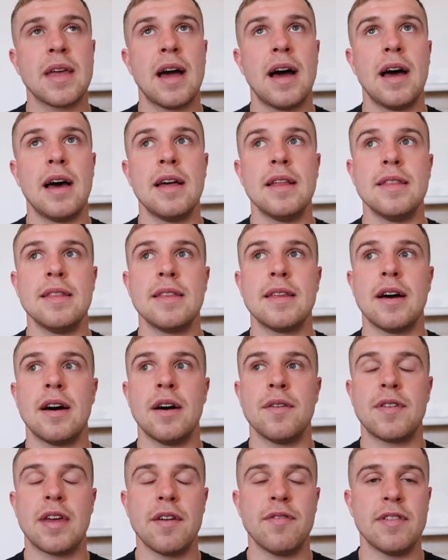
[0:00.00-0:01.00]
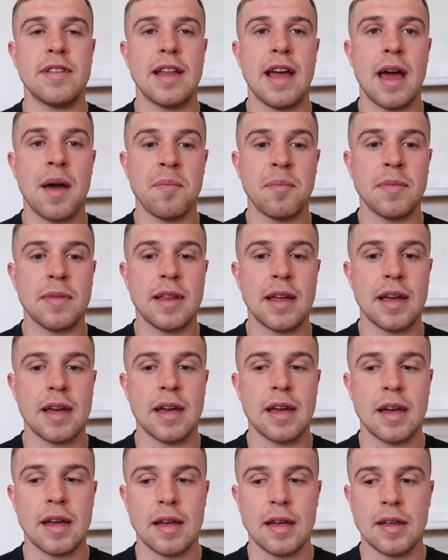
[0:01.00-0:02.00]
And I've given them
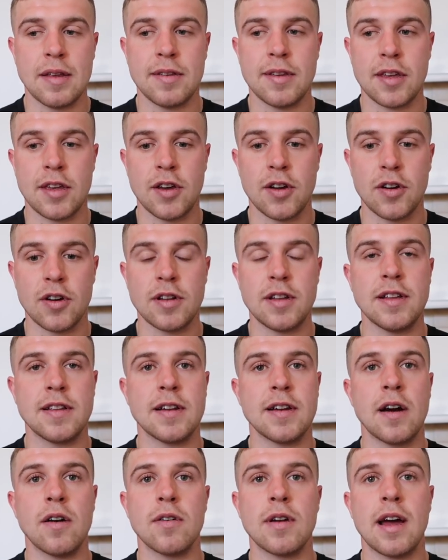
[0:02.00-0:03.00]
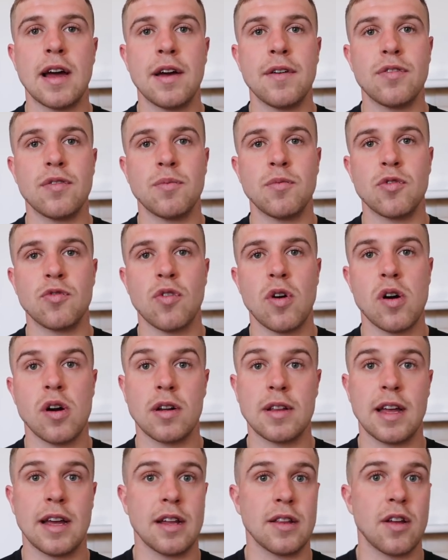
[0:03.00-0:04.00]
the security to know that if something's
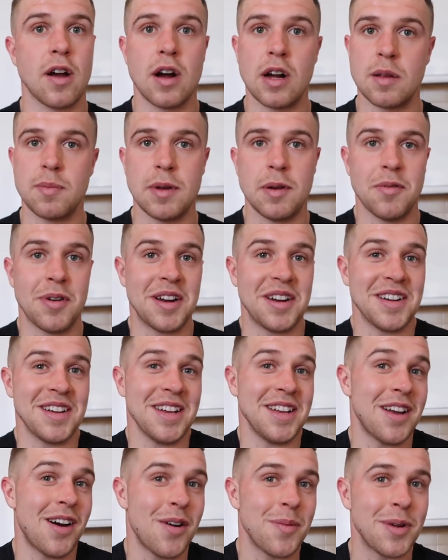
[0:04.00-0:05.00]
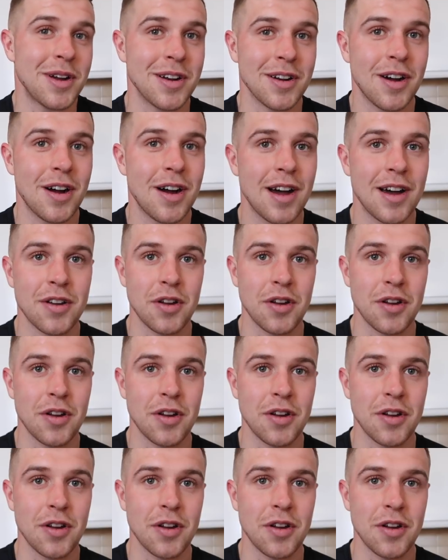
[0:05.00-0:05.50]
wrong, they can talk to me, whether they know me or not.